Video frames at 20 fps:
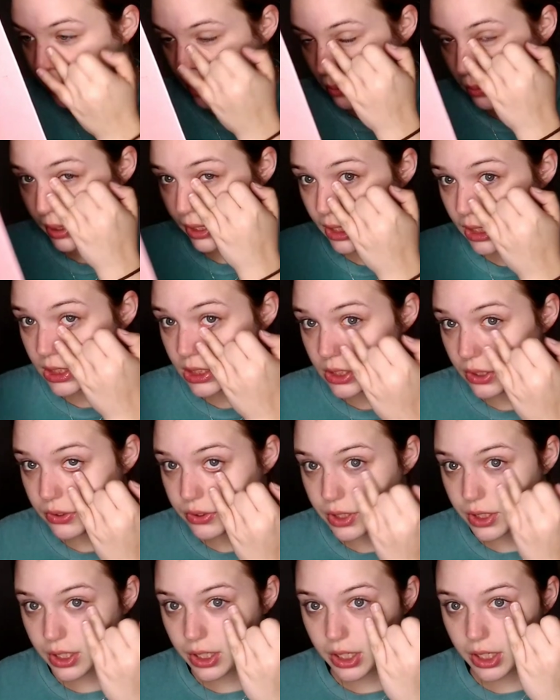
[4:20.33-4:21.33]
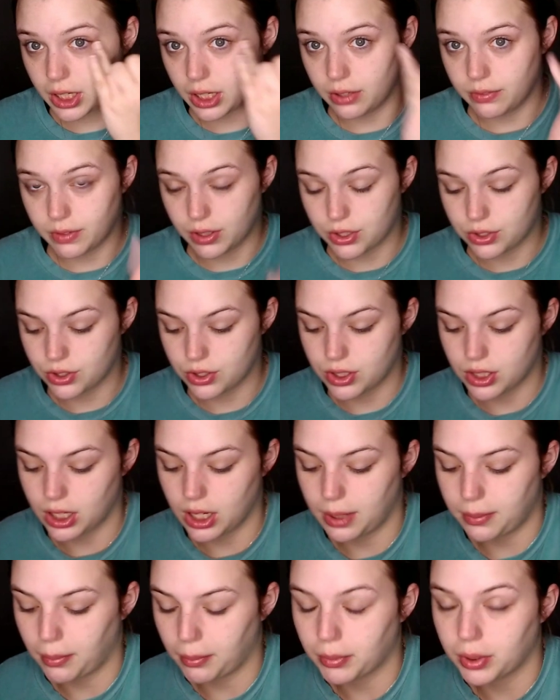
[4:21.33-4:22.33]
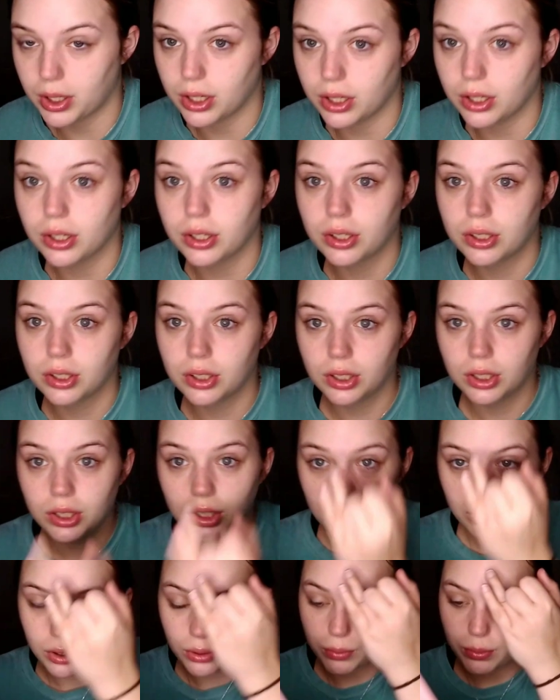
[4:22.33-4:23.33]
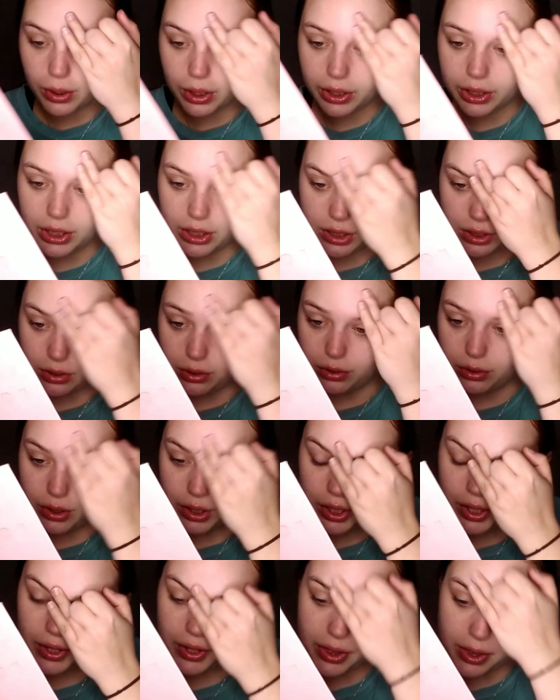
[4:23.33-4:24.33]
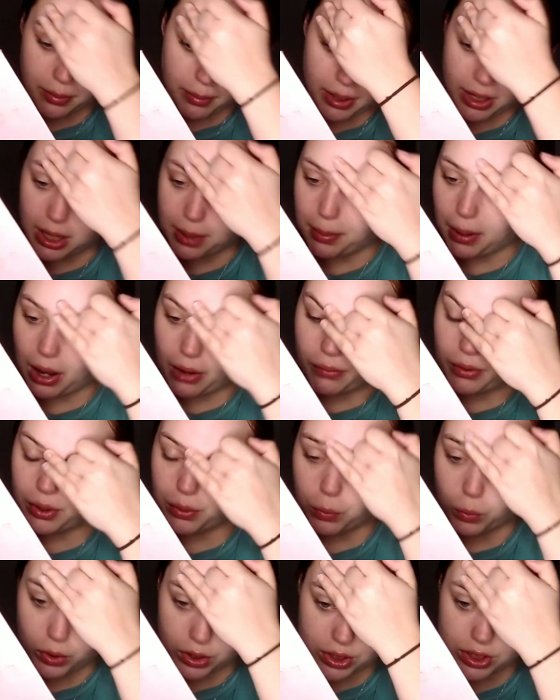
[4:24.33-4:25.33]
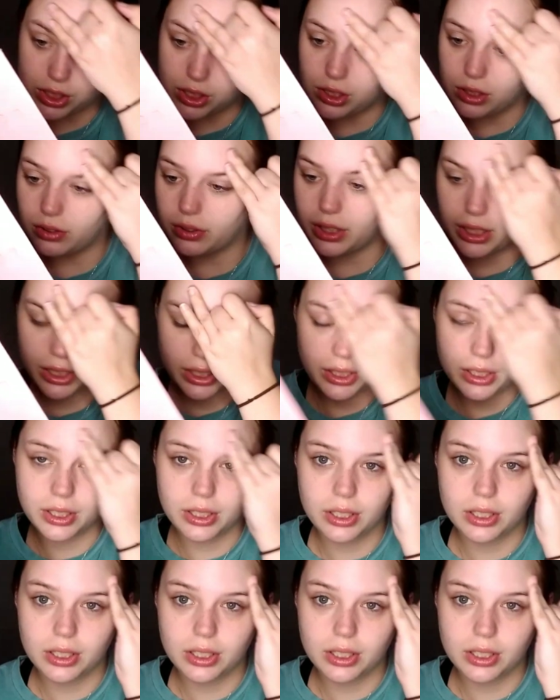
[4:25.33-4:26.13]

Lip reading: When it gets closer to convention time, I'm going to really do the makeup how I'd want to do it.